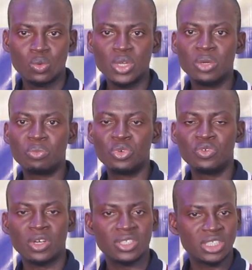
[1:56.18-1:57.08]
We
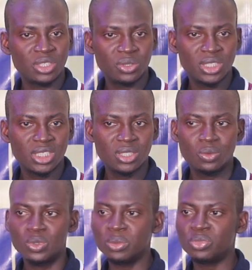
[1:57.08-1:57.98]
improve our security,
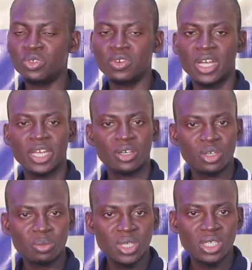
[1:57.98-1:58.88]
we improve our
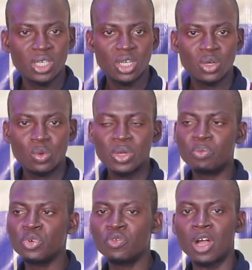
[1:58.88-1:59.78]
economy, we
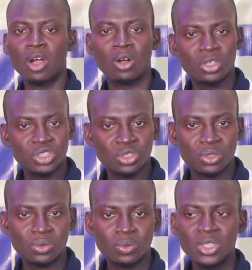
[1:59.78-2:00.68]
improve our
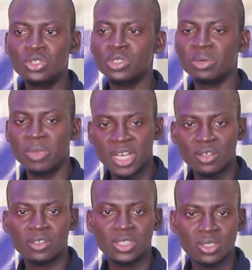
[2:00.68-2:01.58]
culture. We need to
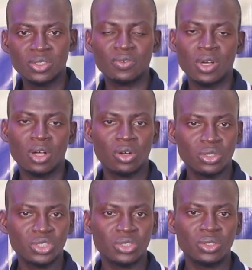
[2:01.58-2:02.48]
remind ourselves of our
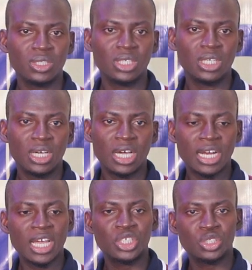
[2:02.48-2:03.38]
culture.
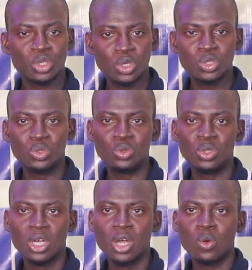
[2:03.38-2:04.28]
And I assure
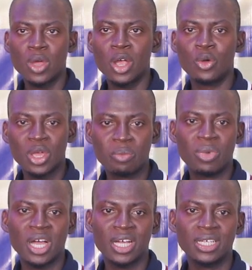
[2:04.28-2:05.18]
you, we are going
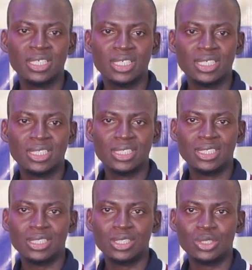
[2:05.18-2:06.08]
back
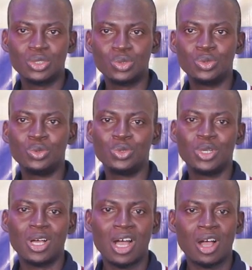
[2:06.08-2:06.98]
to
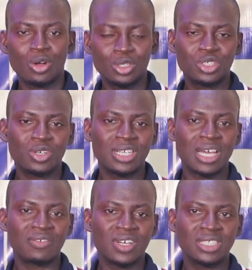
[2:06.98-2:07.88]
our cultural
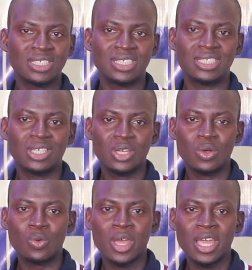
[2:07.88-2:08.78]
diversity,
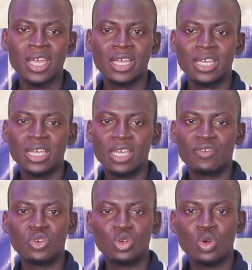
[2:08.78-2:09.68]
where
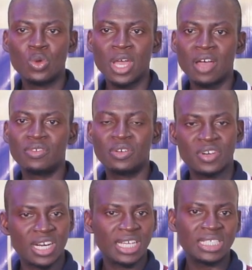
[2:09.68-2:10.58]
even though we have
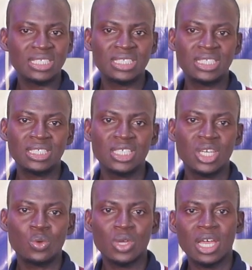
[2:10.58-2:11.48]
different identities,
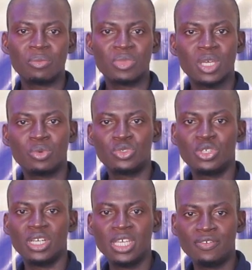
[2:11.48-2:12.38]
we can be able
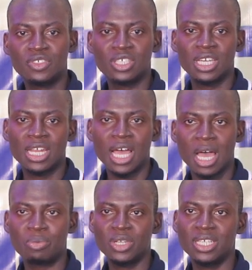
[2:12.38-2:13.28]
to live together
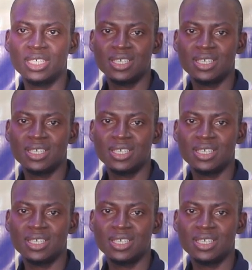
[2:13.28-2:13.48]
happily.